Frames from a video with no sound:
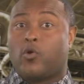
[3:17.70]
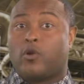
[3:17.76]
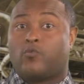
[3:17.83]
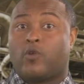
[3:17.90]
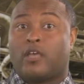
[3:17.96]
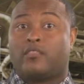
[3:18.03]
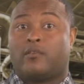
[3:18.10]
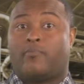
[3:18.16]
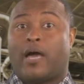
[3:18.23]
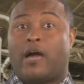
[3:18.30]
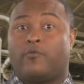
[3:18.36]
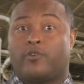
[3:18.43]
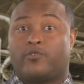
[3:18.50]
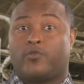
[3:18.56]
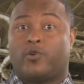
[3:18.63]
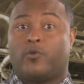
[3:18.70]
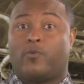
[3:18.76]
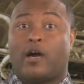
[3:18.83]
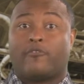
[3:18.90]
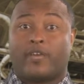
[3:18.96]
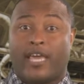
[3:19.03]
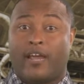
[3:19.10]
run the power tool
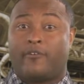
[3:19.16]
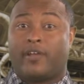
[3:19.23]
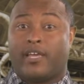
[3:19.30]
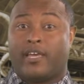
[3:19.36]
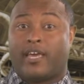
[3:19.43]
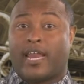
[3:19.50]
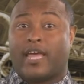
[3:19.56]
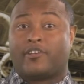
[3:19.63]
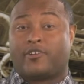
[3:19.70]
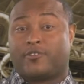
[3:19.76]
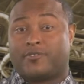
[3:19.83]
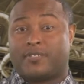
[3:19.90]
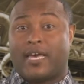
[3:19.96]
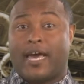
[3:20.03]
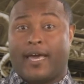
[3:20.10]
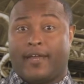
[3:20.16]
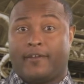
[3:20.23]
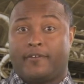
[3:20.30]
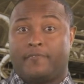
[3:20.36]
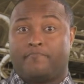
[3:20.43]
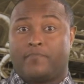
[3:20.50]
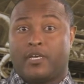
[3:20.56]
while carrying it at your side.
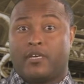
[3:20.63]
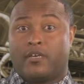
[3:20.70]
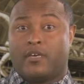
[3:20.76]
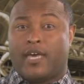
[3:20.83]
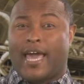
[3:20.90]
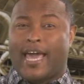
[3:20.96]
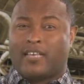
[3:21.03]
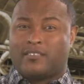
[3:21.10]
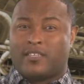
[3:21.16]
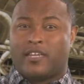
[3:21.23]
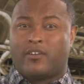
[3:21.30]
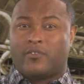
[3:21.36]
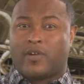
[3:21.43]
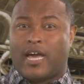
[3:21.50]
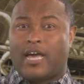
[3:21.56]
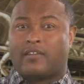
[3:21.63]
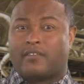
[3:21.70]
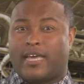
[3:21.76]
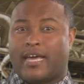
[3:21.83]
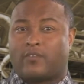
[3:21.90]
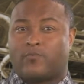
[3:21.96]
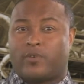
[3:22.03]
Accidental
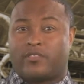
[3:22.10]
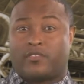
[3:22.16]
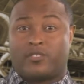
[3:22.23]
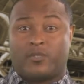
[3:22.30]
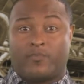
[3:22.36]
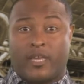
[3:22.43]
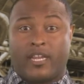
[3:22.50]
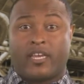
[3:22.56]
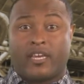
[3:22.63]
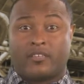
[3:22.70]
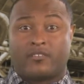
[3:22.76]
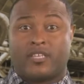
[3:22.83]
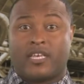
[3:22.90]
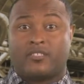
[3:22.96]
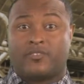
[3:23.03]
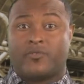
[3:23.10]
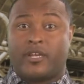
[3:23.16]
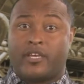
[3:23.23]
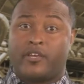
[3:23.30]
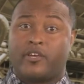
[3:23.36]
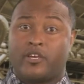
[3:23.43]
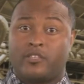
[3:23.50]
contact with the spinning
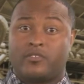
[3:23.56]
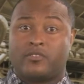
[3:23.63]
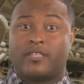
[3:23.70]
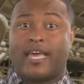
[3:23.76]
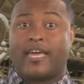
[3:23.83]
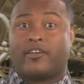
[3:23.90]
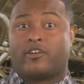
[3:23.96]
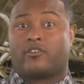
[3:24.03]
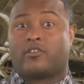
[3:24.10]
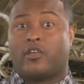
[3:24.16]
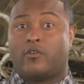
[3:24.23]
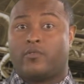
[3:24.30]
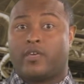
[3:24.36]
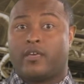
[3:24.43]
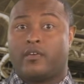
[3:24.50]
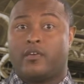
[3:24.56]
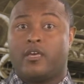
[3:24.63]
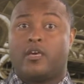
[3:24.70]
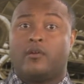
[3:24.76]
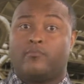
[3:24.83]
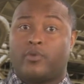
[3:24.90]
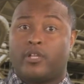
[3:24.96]
accessory could snag your clothing,
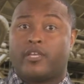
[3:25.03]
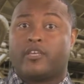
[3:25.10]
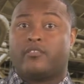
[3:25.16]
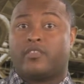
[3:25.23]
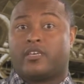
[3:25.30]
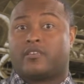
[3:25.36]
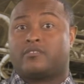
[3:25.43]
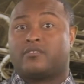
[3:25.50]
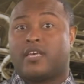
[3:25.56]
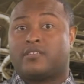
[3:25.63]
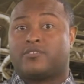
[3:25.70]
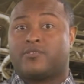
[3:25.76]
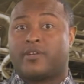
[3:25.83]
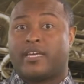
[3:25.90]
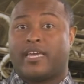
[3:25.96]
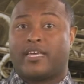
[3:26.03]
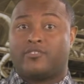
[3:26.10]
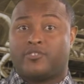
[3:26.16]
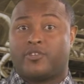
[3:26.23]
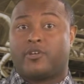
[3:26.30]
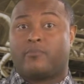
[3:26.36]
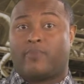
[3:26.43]
pulling the accessory
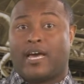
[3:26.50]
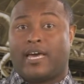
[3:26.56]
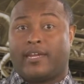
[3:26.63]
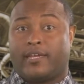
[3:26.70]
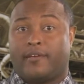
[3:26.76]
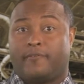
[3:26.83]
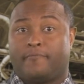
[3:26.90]
into your body.